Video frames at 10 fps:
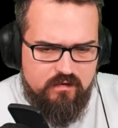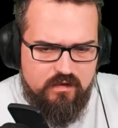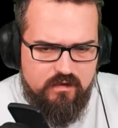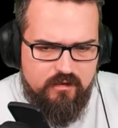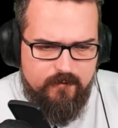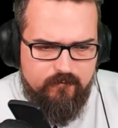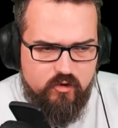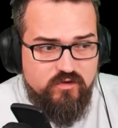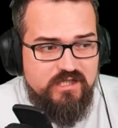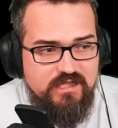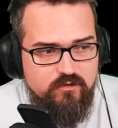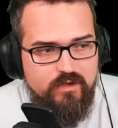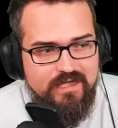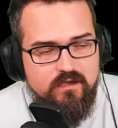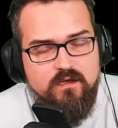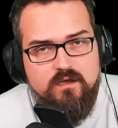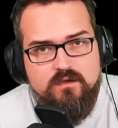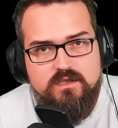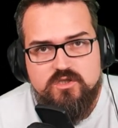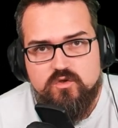continuing
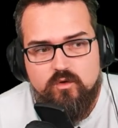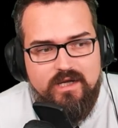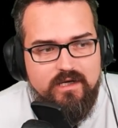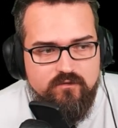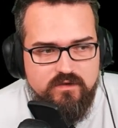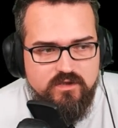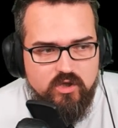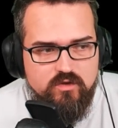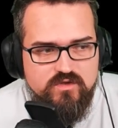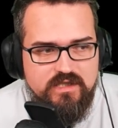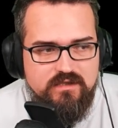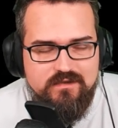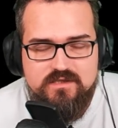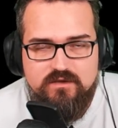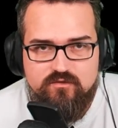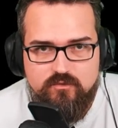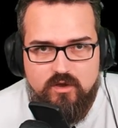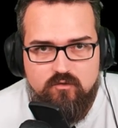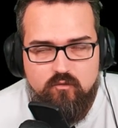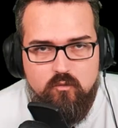the storyline of the Dark Crusade DLC from
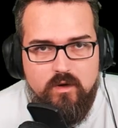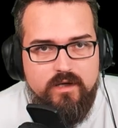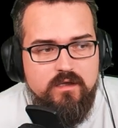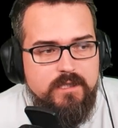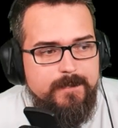Dawn of War 1.